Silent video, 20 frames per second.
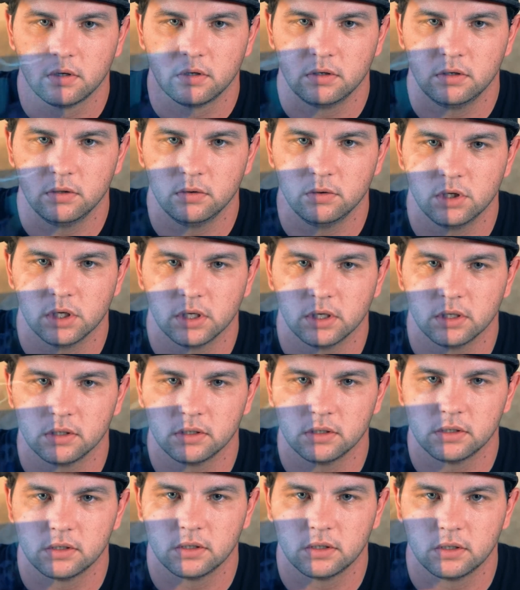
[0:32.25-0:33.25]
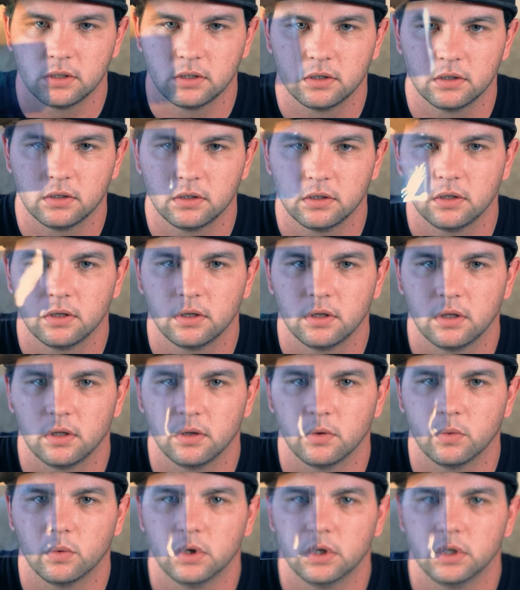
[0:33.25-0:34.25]
two gels,
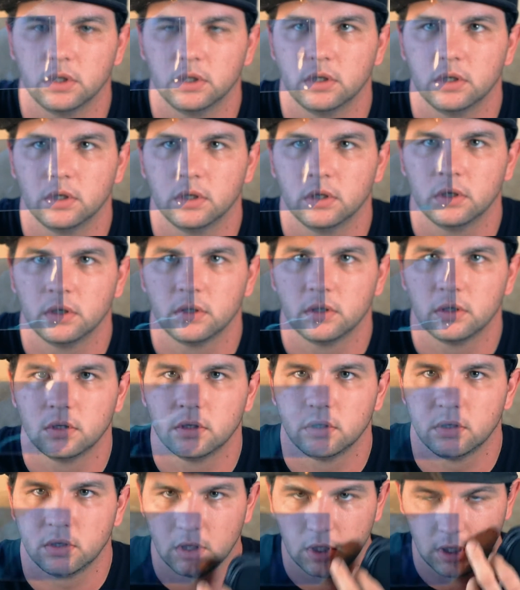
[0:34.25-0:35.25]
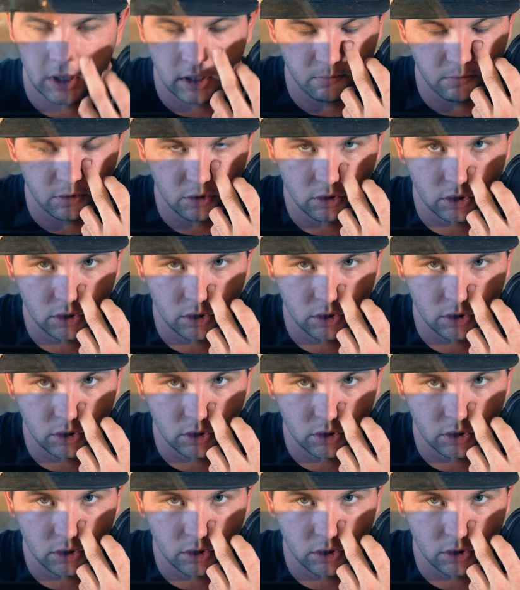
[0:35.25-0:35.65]
the one amber